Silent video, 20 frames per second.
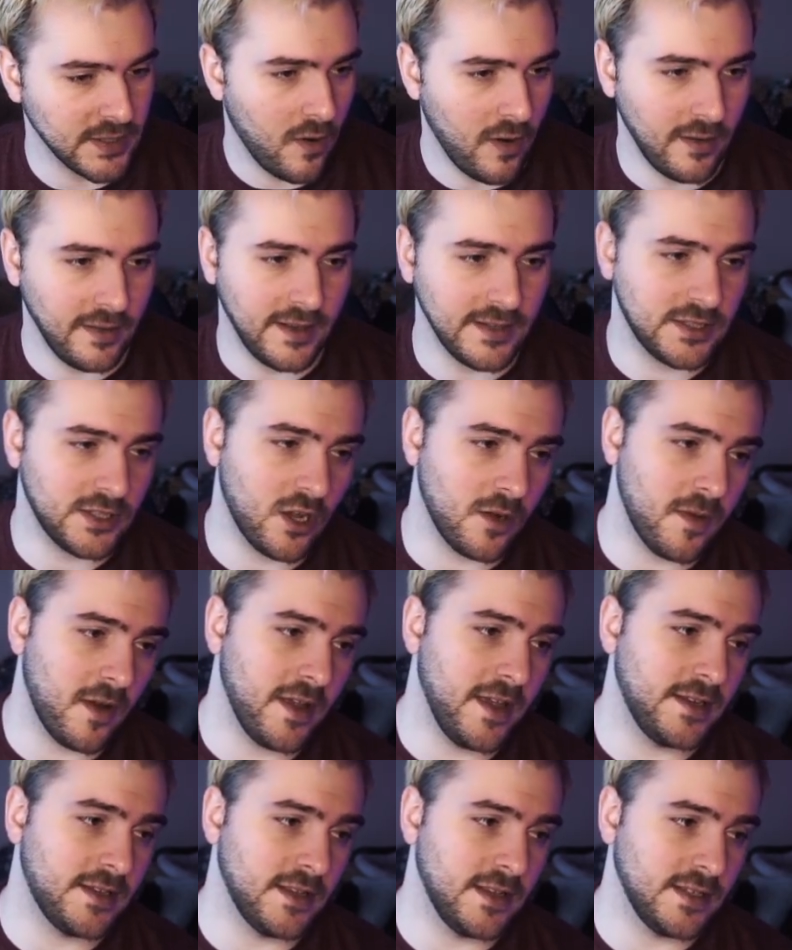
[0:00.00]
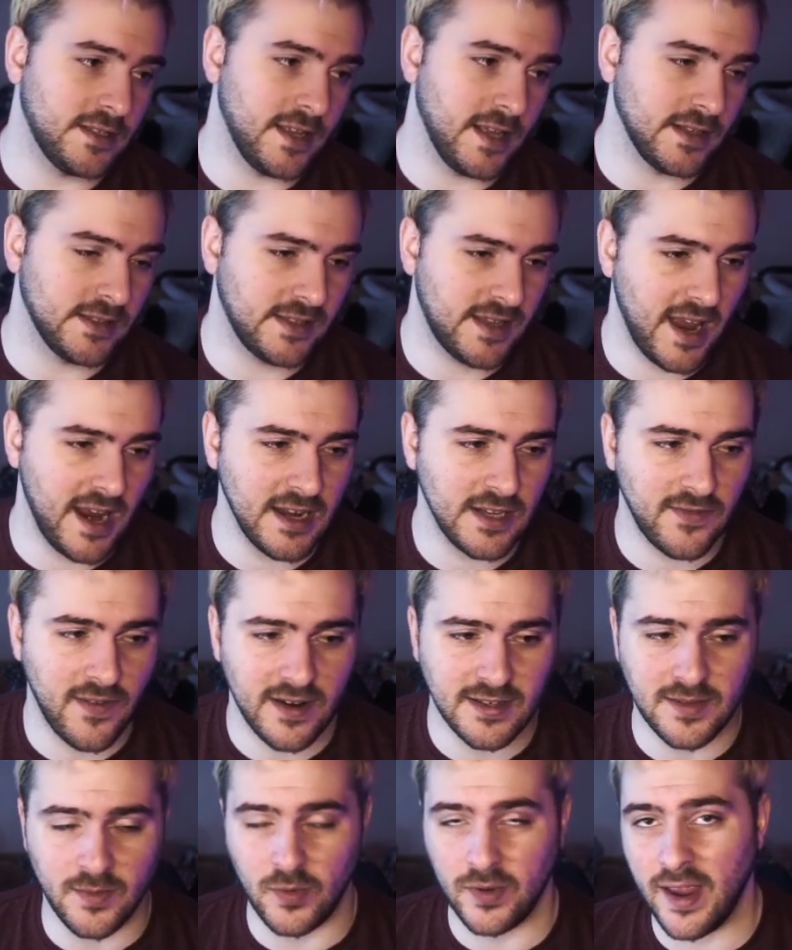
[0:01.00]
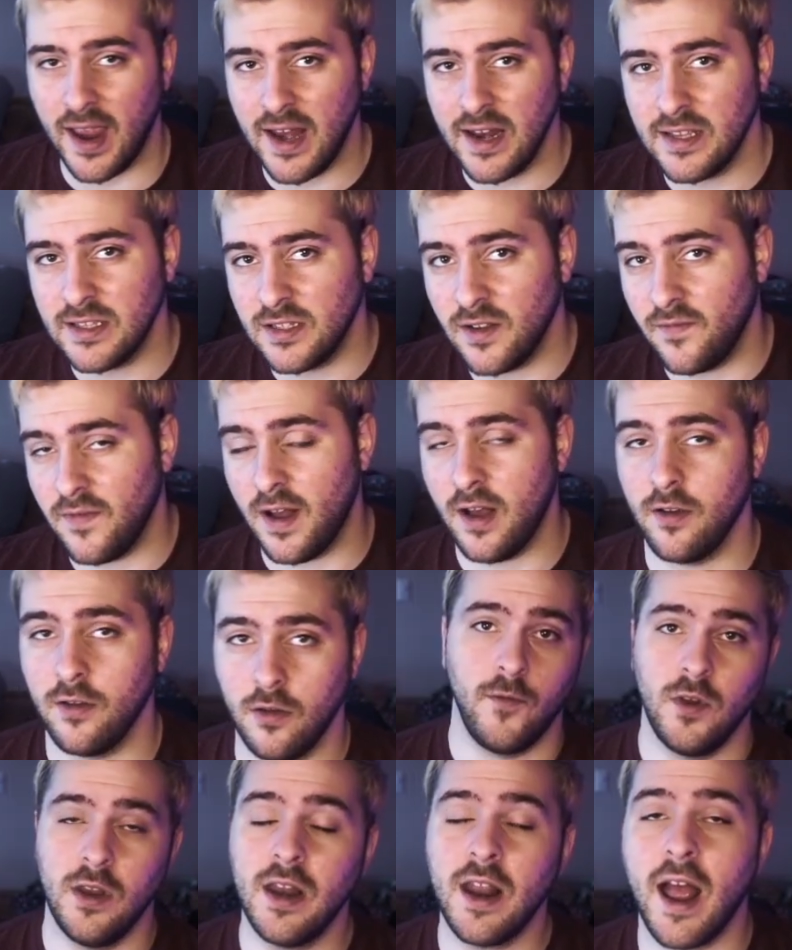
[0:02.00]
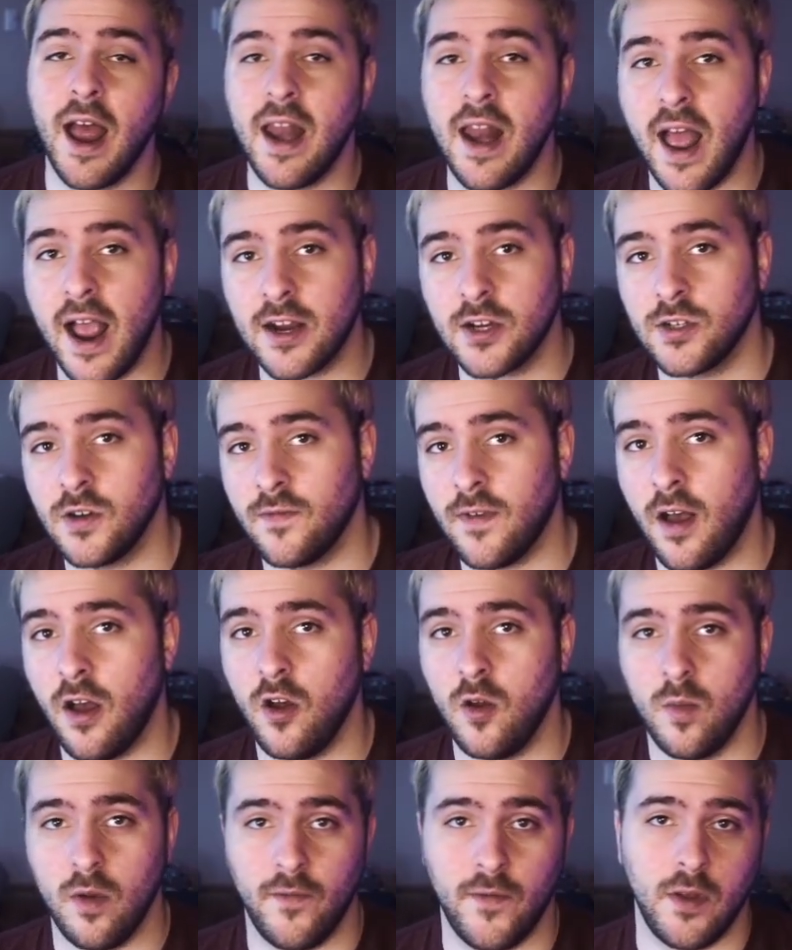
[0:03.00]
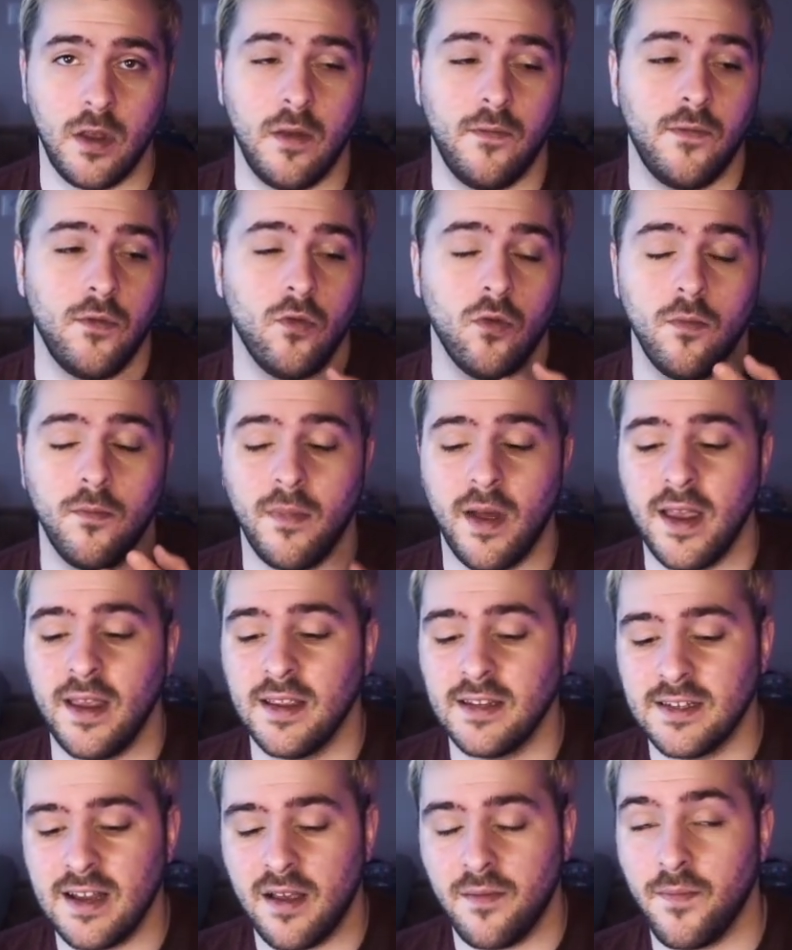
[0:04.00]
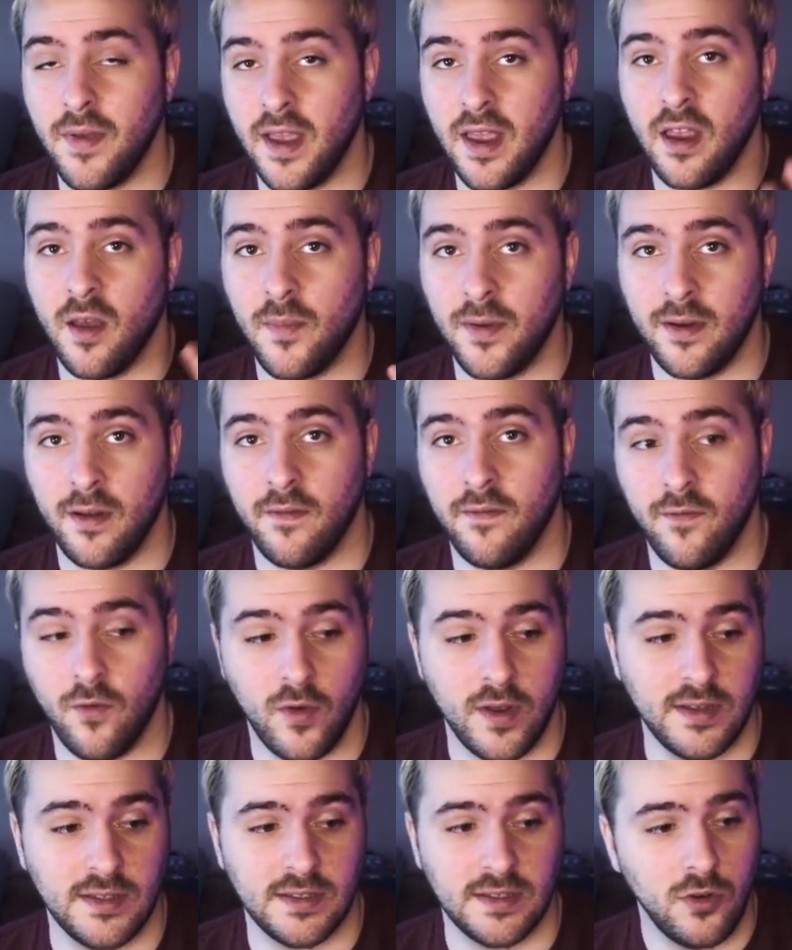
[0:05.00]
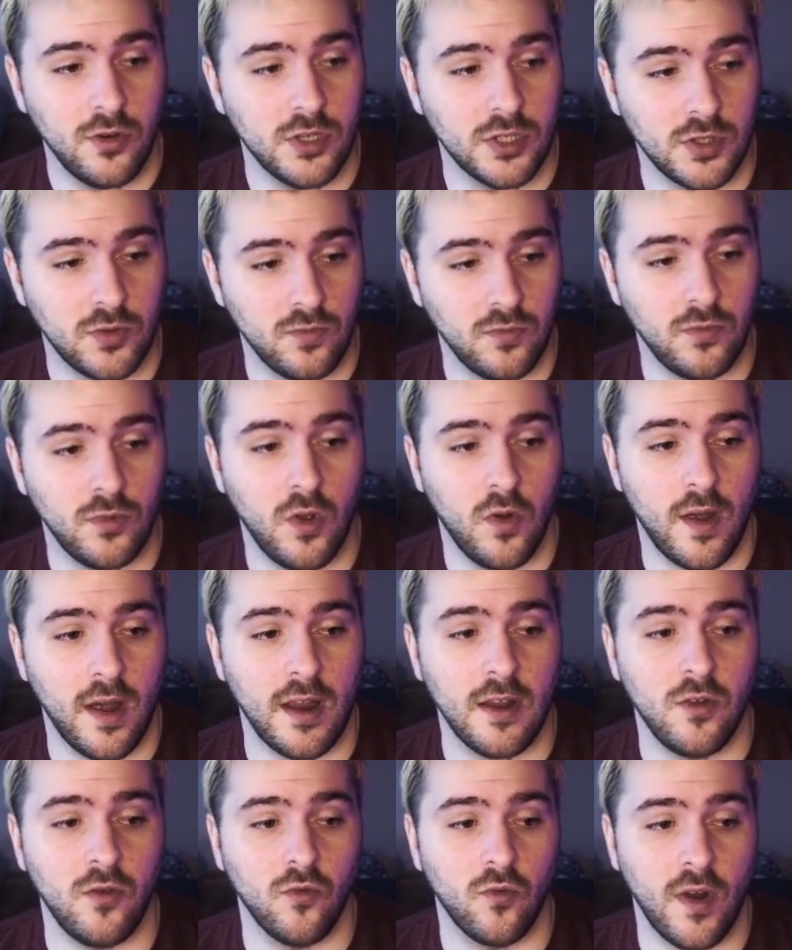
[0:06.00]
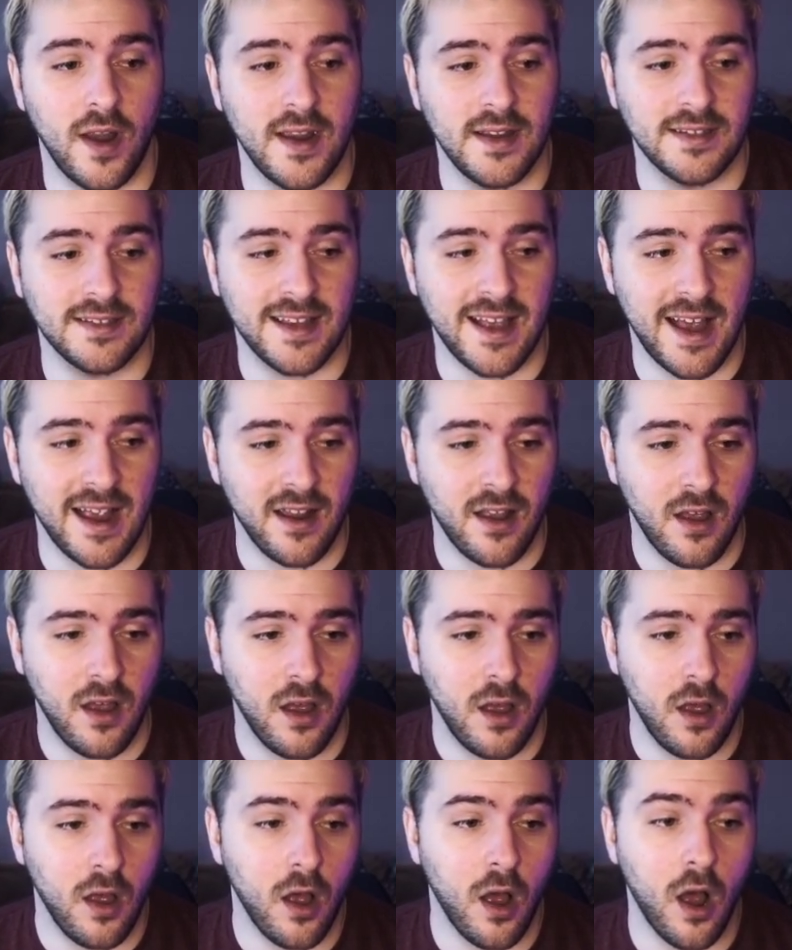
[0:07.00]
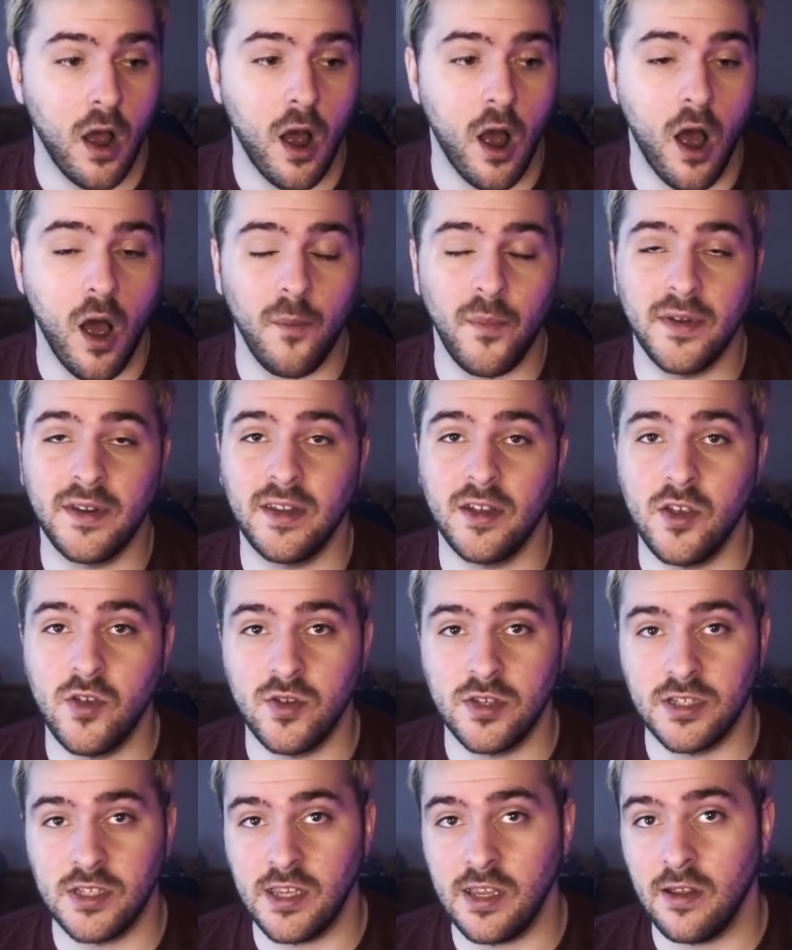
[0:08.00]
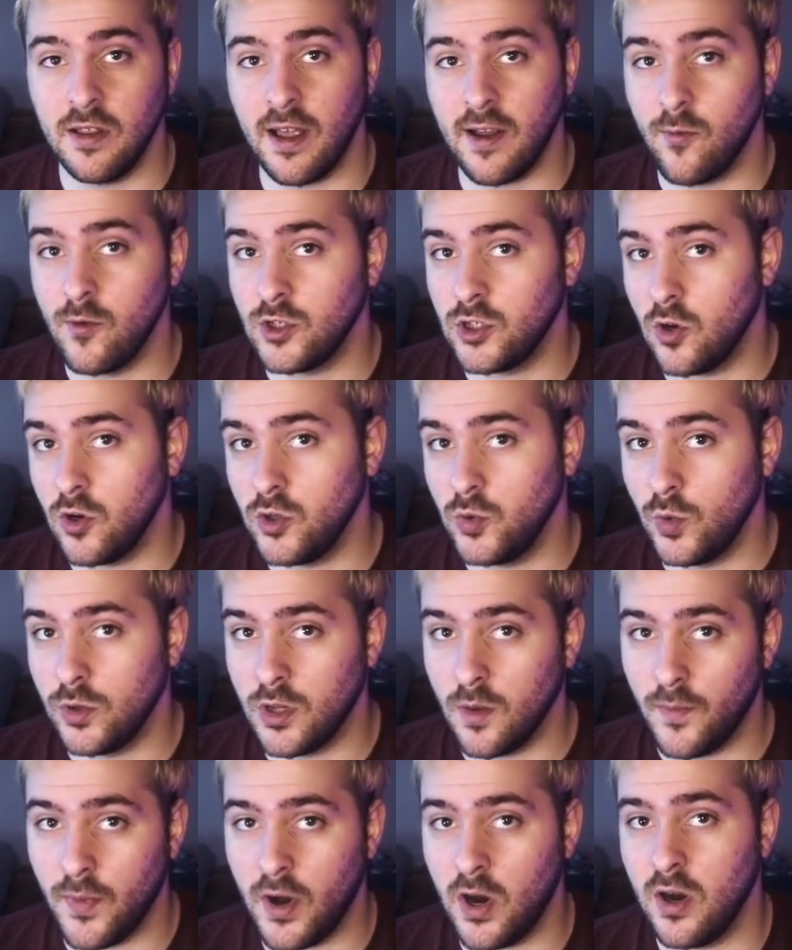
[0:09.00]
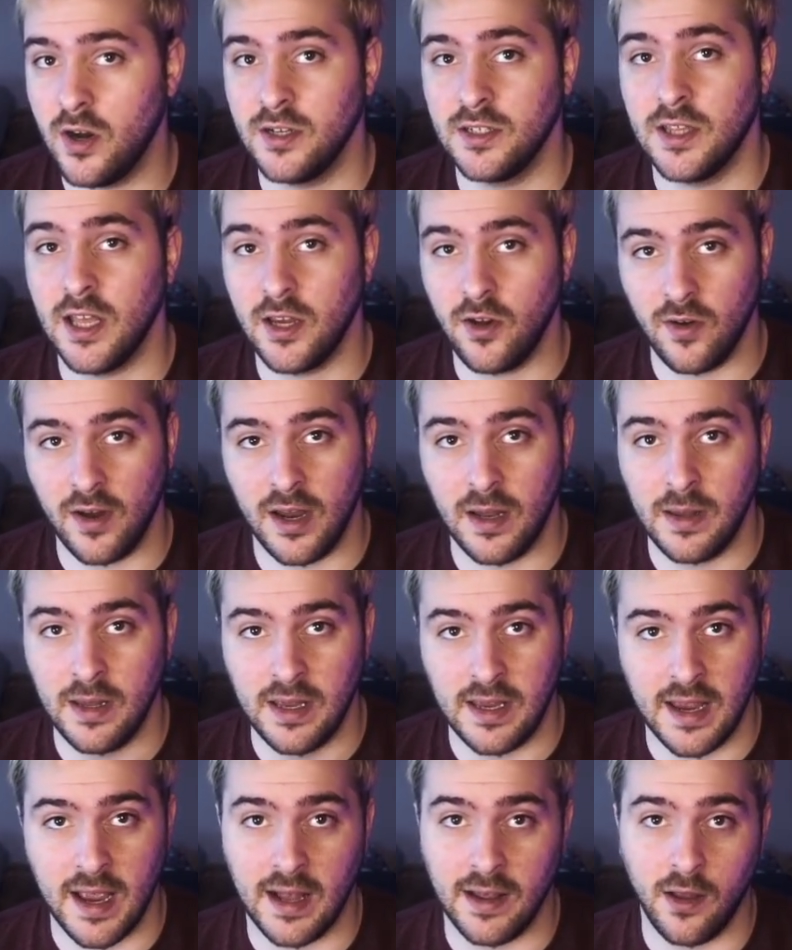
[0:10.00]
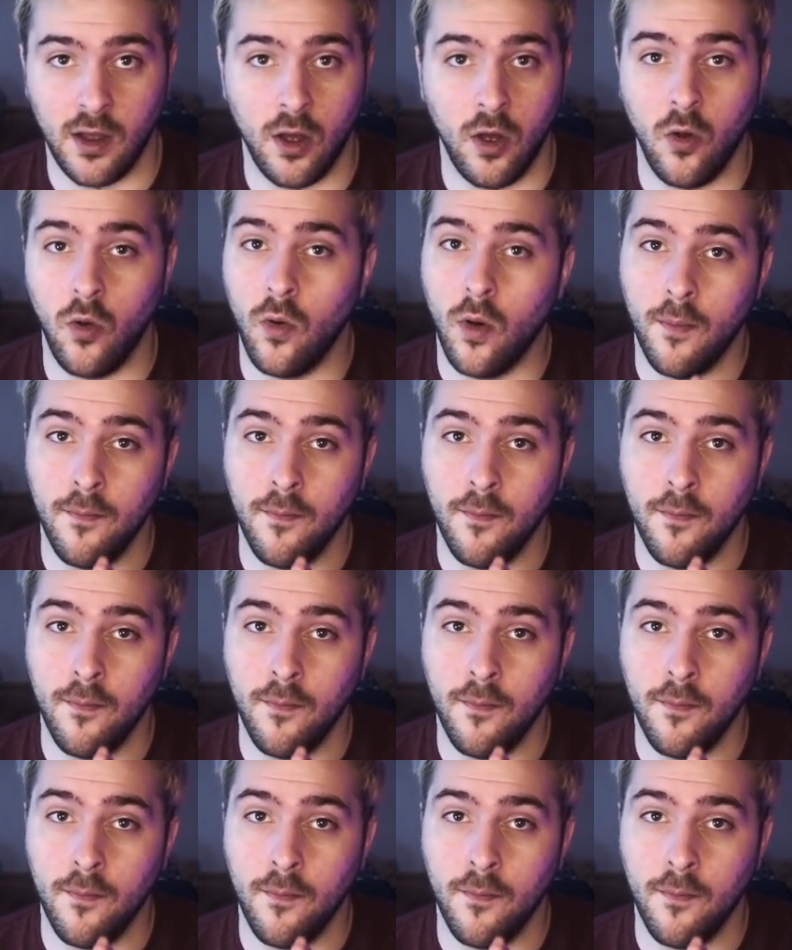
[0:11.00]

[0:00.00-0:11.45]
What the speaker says: All right, let's talk about each of these things. Gain is very simple. Gain is the volume. You need to add extra volume. If your mic is not picking up enough voice, you just go ahead and you raise that up until you see, like we showed you with the bars, that you're in the yellow,